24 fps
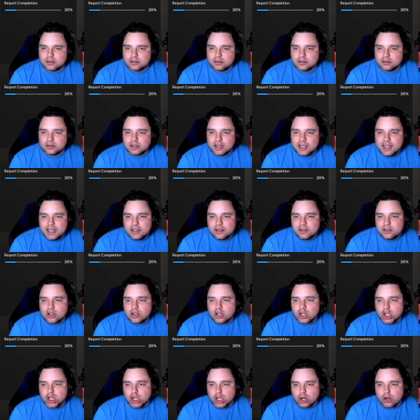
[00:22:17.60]
Leighton
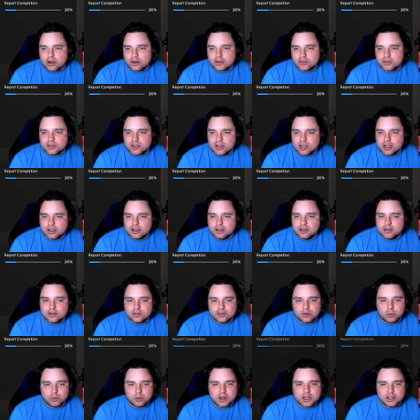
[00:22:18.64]
Clarkson,
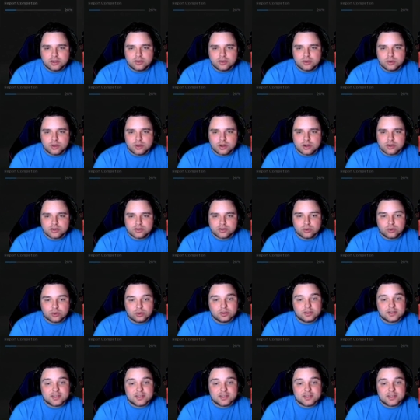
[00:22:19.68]
22 years old.